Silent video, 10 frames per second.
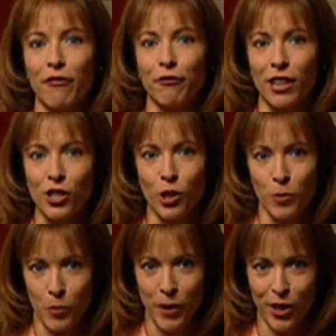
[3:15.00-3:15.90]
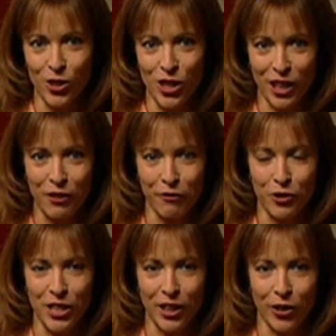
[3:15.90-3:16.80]
have freshly prepared chicken
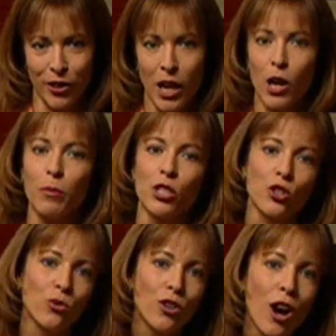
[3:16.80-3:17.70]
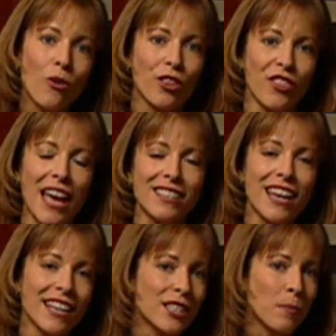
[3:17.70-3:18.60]
for dinner, but you know that
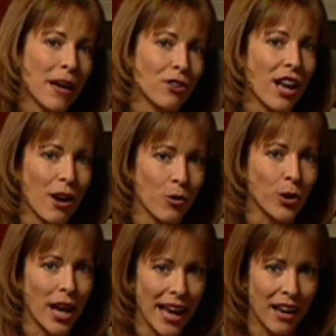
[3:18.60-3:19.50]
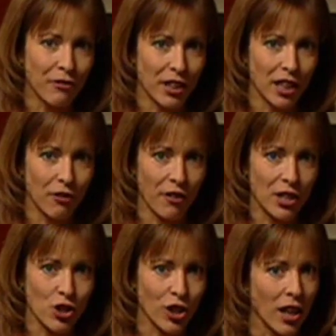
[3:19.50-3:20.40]
takes about an hour and a half in a
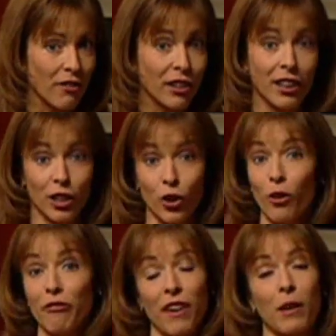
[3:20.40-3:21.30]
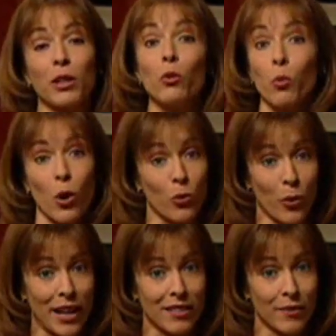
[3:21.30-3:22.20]
conventional oven and your family won't
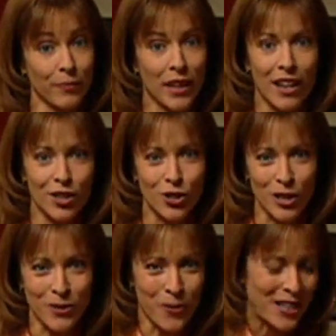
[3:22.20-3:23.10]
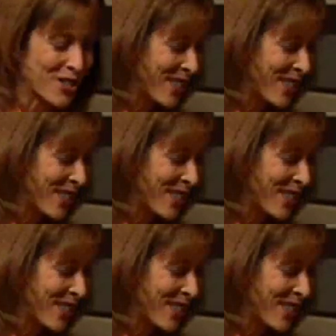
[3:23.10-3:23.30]
wait. Just watch